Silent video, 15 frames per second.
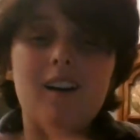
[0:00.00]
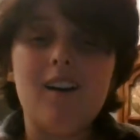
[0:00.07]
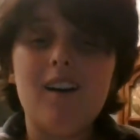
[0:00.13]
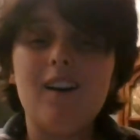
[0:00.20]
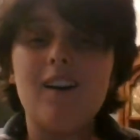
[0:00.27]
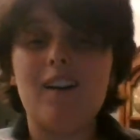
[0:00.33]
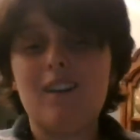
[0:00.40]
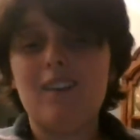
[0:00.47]

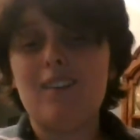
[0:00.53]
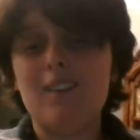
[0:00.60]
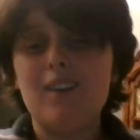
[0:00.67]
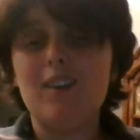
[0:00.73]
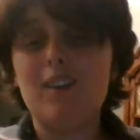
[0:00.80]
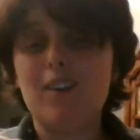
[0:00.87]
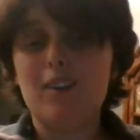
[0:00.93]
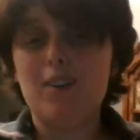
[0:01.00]
Oh,
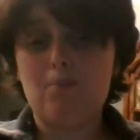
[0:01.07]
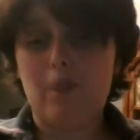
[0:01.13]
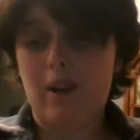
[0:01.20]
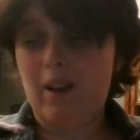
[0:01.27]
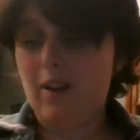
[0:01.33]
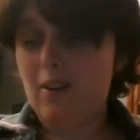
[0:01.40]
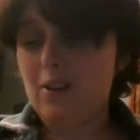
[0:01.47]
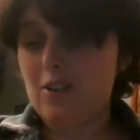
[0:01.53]
oh,
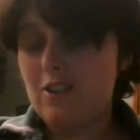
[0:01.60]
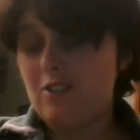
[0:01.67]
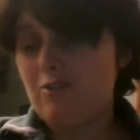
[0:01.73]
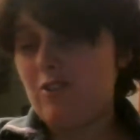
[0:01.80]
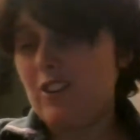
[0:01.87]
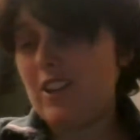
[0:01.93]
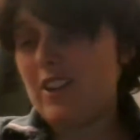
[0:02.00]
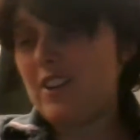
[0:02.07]
my heart
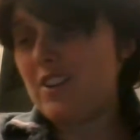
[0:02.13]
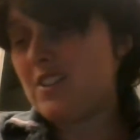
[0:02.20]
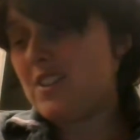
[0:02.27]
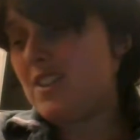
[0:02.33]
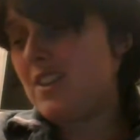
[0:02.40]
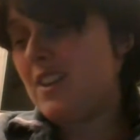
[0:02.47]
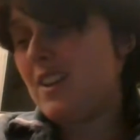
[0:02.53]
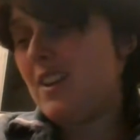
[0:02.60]
just
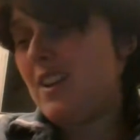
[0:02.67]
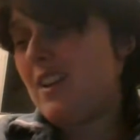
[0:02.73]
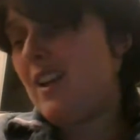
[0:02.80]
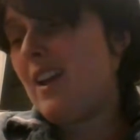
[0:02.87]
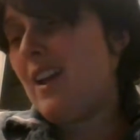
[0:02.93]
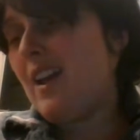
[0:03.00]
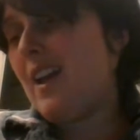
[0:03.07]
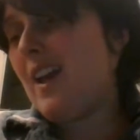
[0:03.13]
flutters.
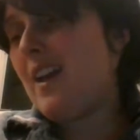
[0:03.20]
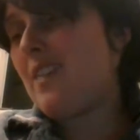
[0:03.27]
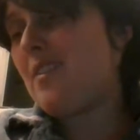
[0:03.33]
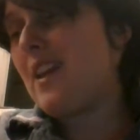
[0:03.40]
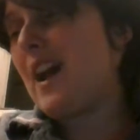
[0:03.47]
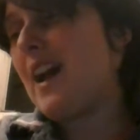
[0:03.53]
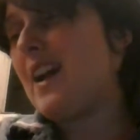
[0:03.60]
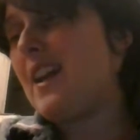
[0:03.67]

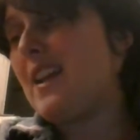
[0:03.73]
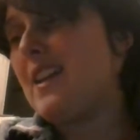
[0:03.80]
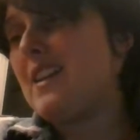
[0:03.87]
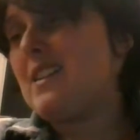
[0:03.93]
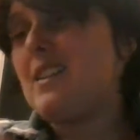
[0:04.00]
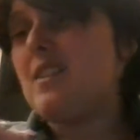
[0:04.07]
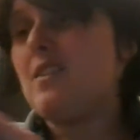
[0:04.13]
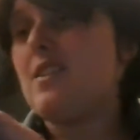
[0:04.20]
And that
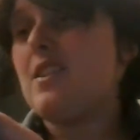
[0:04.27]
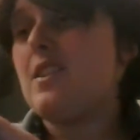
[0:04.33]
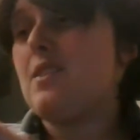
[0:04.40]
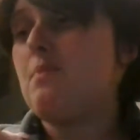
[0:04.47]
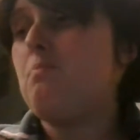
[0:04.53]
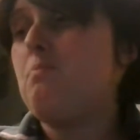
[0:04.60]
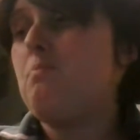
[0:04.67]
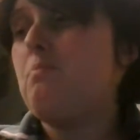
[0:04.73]
is
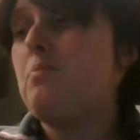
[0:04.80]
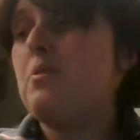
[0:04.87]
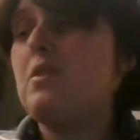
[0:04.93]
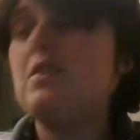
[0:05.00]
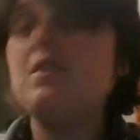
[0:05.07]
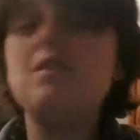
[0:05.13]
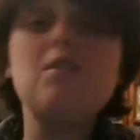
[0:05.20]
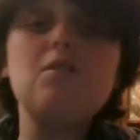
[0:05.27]
this
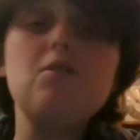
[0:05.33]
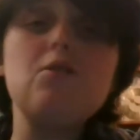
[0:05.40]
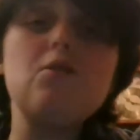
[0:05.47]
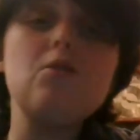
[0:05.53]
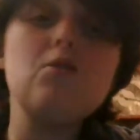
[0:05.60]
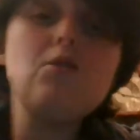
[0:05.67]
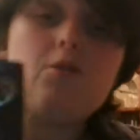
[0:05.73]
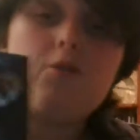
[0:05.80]

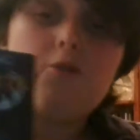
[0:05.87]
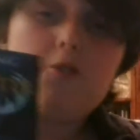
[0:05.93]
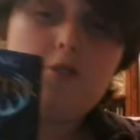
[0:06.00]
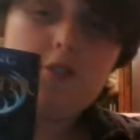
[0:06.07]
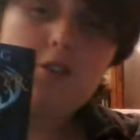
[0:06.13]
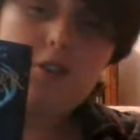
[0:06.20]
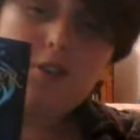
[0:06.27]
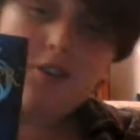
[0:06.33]

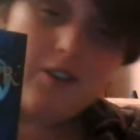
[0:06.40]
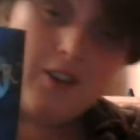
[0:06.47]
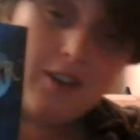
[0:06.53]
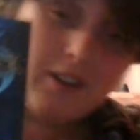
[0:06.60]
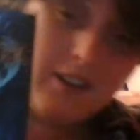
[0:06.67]
beautiful